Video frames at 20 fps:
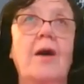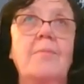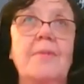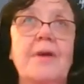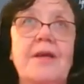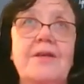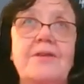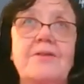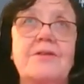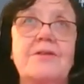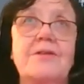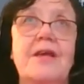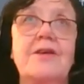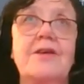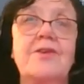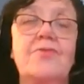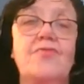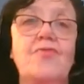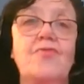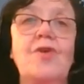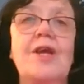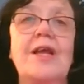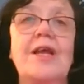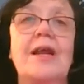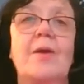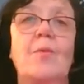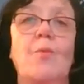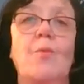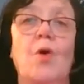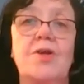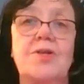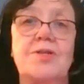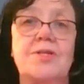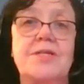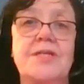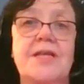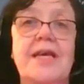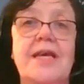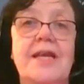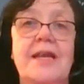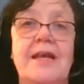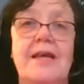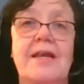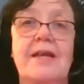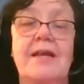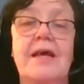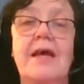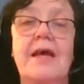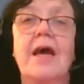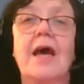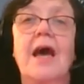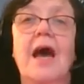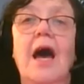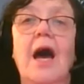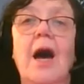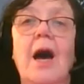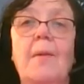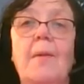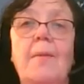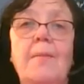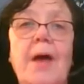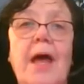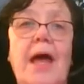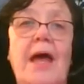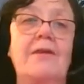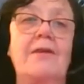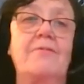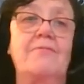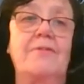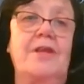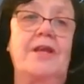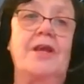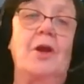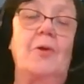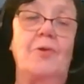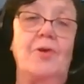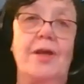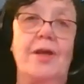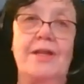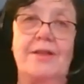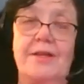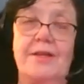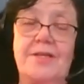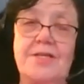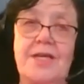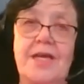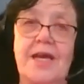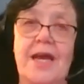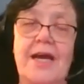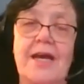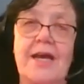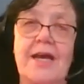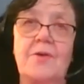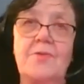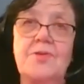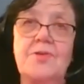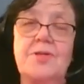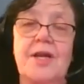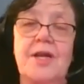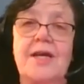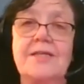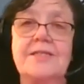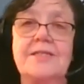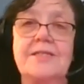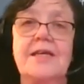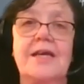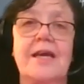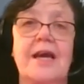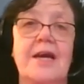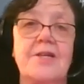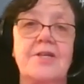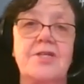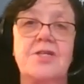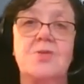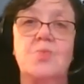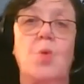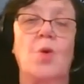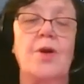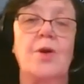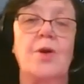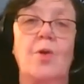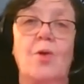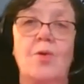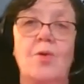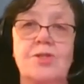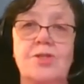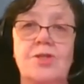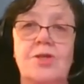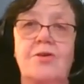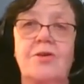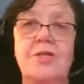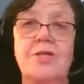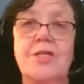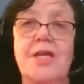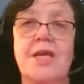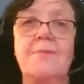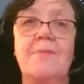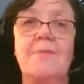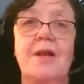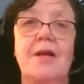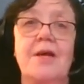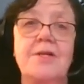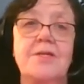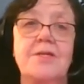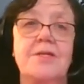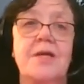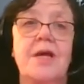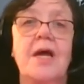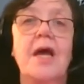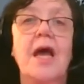is really what's needed. And the CIOs and IT guys just want it all to look seamless.